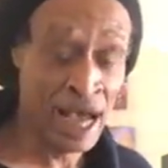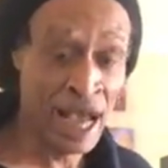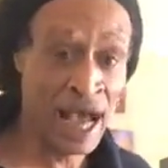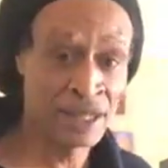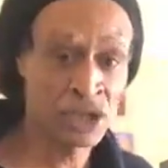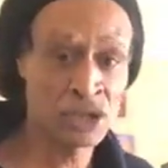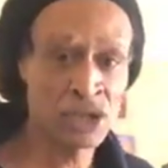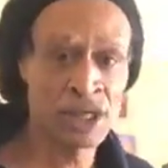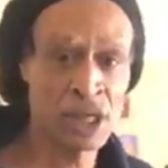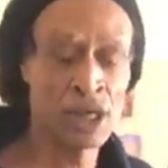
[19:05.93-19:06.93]
Now,
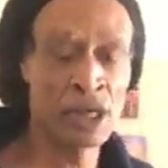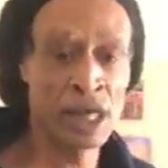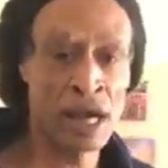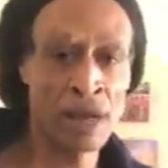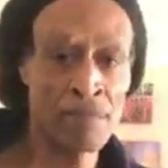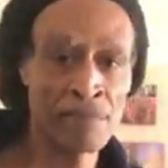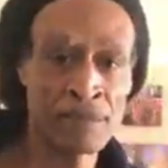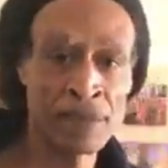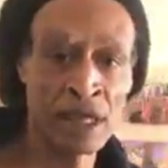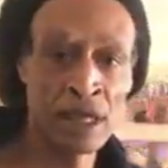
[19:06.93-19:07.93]
as I said
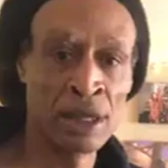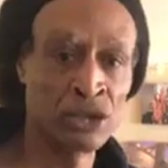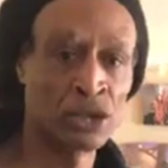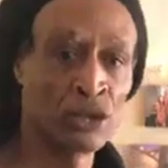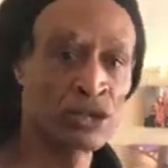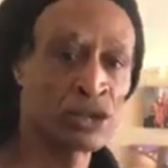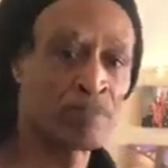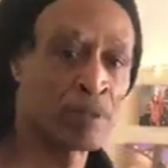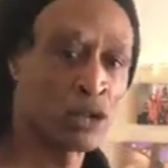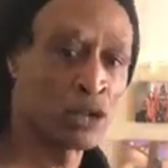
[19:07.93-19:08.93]
earlier,
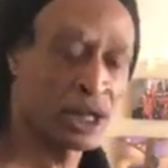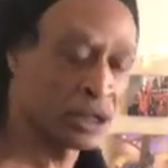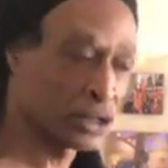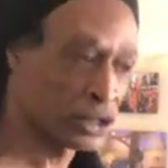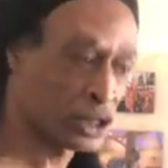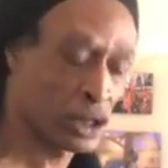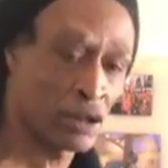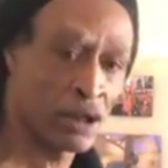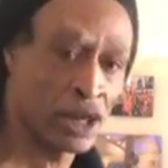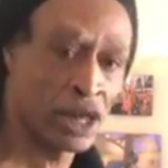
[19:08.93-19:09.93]
John's built
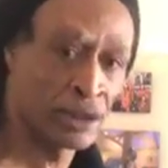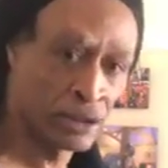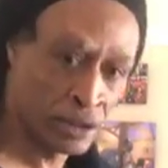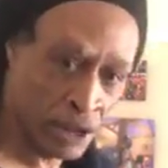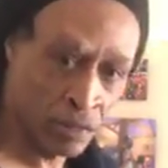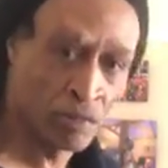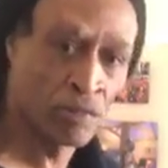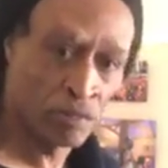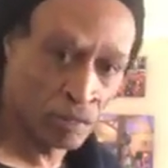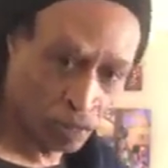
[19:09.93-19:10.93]
this in
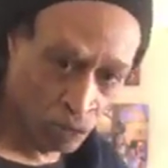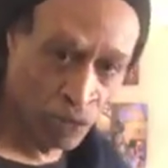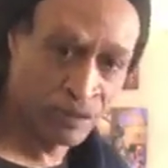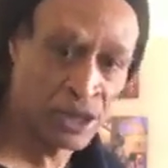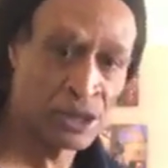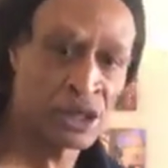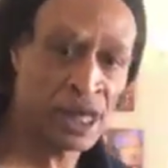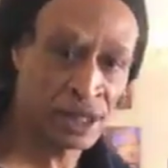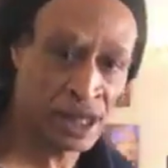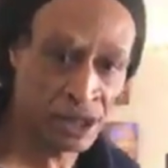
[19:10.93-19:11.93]
with
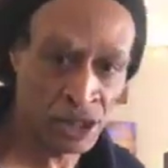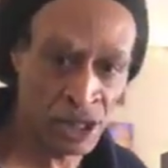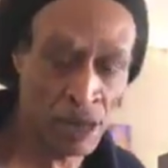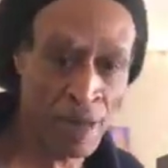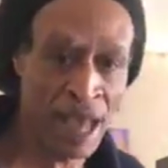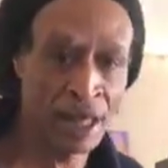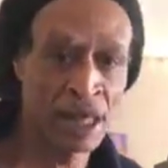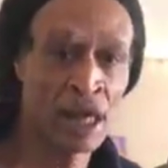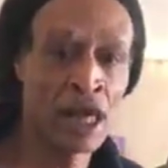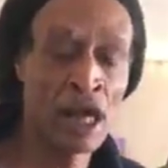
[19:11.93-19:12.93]
his settings in the
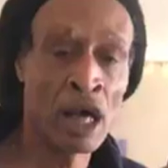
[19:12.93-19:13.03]
back.